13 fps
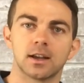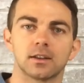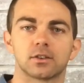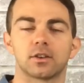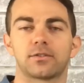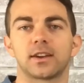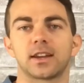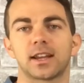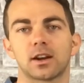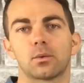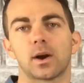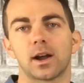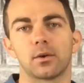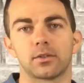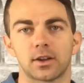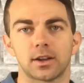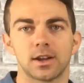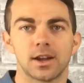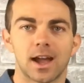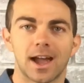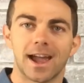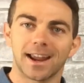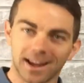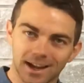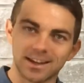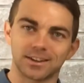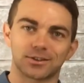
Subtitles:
so if you can get away with it, hang out your